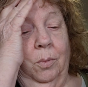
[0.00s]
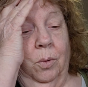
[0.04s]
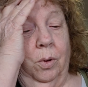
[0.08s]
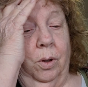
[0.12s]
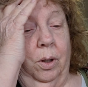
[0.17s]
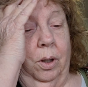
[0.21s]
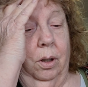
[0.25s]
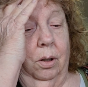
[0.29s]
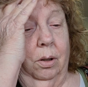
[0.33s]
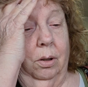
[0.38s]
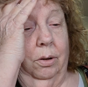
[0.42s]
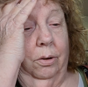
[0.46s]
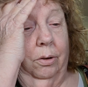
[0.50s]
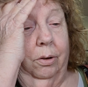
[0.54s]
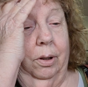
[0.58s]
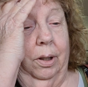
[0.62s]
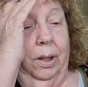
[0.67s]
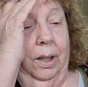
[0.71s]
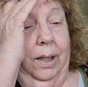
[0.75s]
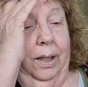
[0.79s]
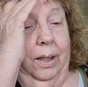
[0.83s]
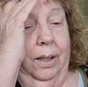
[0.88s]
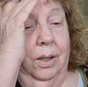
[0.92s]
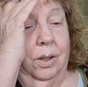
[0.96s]
working on her
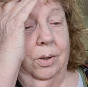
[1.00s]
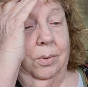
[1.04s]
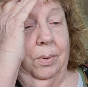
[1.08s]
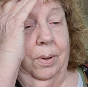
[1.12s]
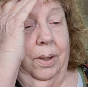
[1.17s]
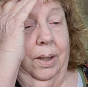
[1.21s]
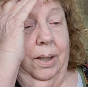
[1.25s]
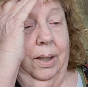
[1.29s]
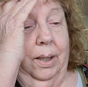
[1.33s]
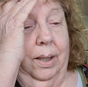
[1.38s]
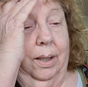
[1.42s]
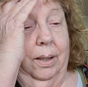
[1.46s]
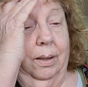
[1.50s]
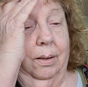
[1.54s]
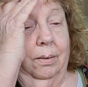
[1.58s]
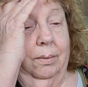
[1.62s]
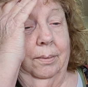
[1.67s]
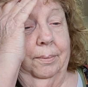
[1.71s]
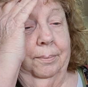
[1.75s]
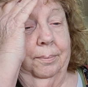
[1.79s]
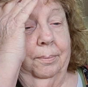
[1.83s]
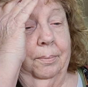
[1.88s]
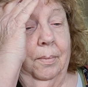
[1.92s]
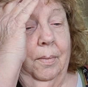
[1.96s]
legs right now.
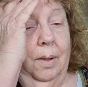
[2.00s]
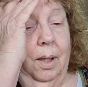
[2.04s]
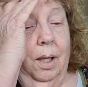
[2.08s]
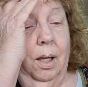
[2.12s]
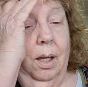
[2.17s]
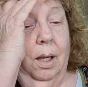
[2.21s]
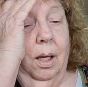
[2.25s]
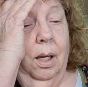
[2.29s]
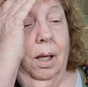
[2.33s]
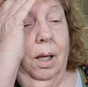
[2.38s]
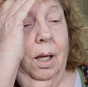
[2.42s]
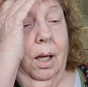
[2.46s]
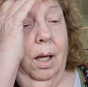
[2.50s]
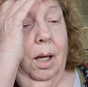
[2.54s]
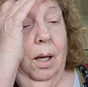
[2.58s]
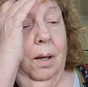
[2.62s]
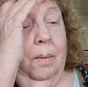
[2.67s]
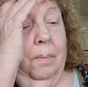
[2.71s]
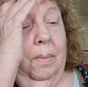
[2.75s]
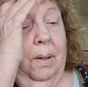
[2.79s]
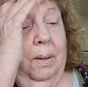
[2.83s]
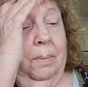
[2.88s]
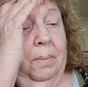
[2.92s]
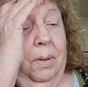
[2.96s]

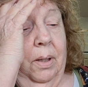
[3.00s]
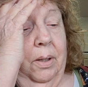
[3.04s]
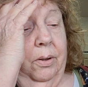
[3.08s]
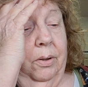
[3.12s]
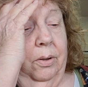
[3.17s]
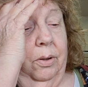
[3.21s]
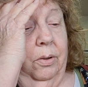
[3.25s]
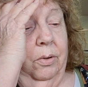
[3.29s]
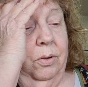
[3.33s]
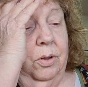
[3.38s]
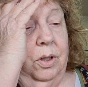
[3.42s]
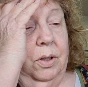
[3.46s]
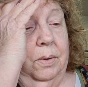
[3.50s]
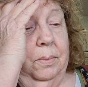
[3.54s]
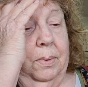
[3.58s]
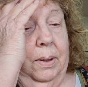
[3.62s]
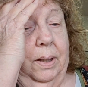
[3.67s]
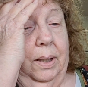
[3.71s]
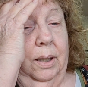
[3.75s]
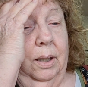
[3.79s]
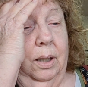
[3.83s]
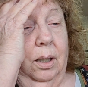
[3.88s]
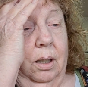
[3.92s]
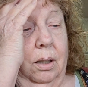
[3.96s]
My mother used to
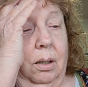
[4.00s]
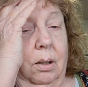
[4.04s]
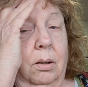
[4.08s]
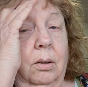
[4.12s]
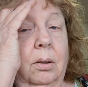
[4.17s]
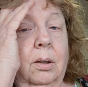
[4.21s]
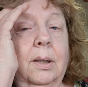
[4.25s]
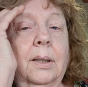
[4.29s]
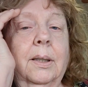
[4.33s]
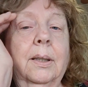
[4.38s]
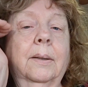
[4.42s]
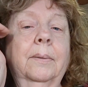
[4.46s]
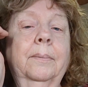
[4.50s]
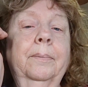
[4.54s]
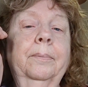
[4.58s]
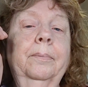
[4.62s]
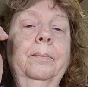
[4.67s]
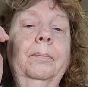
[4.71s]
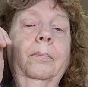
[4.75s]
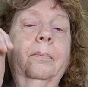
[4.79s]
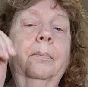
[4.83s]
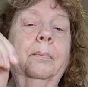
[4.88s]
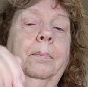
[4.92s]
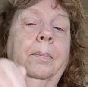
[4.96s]
make dolls
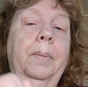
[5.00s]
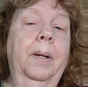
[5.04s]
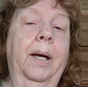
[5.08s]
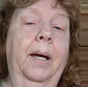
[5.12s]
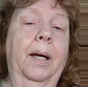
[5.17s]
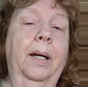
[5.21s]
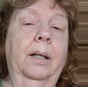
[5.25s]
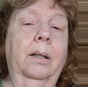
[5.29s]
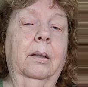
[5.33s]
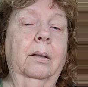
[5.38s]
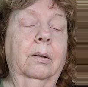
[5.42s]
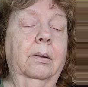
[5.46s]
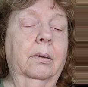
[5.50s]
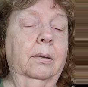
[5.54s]
back,